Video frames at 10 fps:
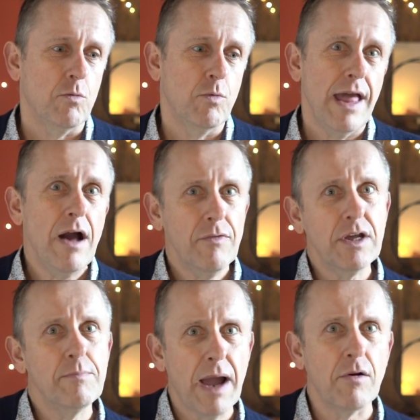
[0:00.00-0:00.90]
without the
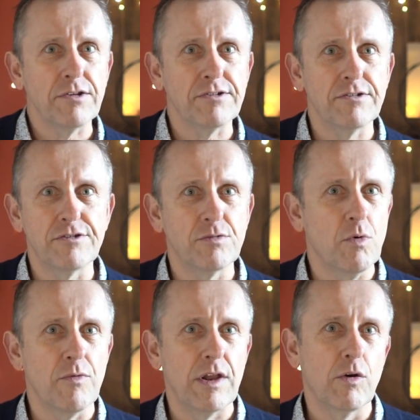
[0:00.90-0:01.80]
comparison as to
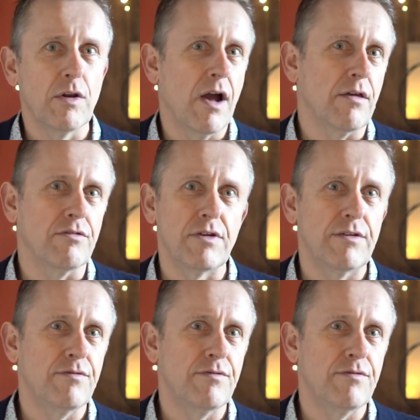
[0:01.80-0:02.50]
what they look like 3,